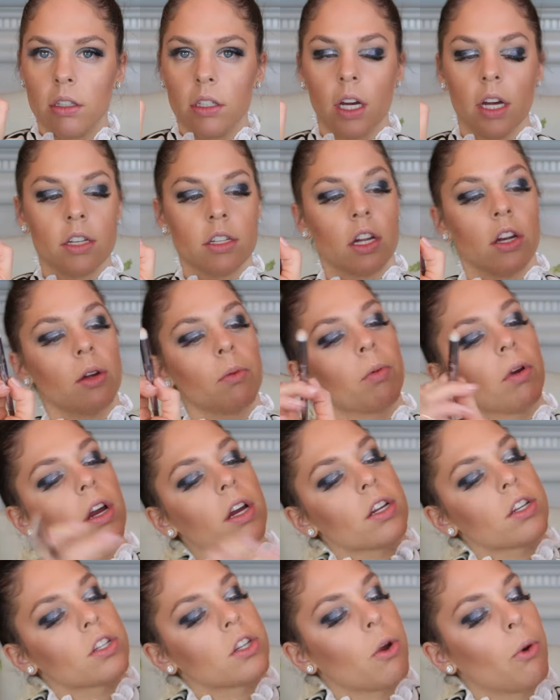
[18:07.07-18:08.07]
eyeshadow
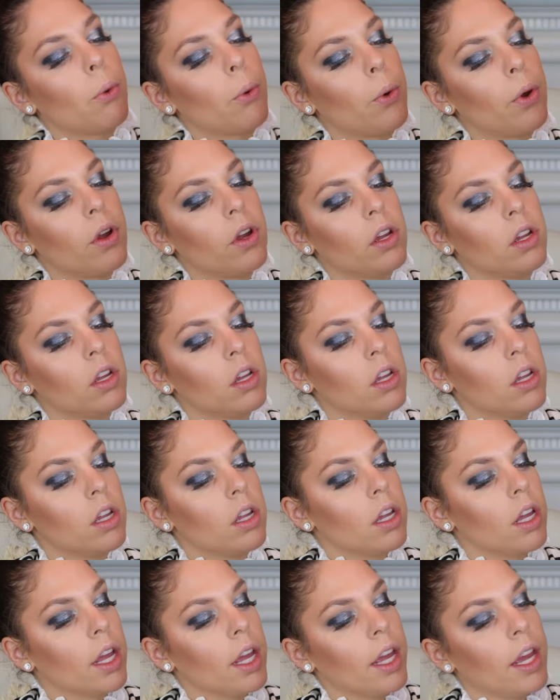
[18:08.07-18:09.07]
brush
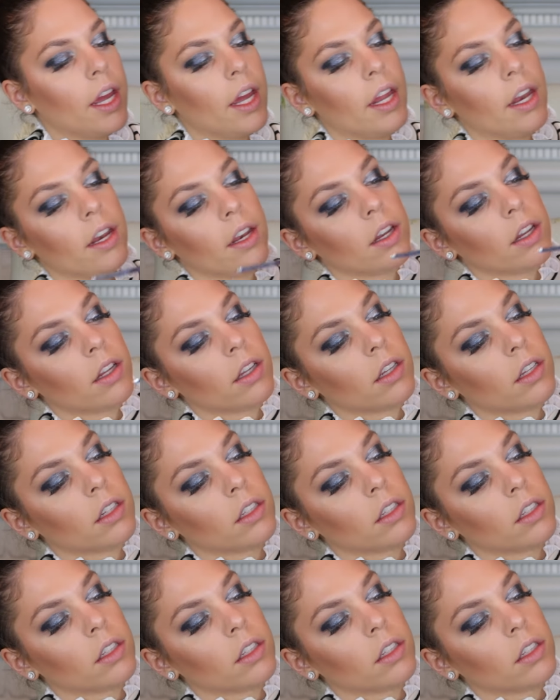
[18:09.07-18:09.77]
and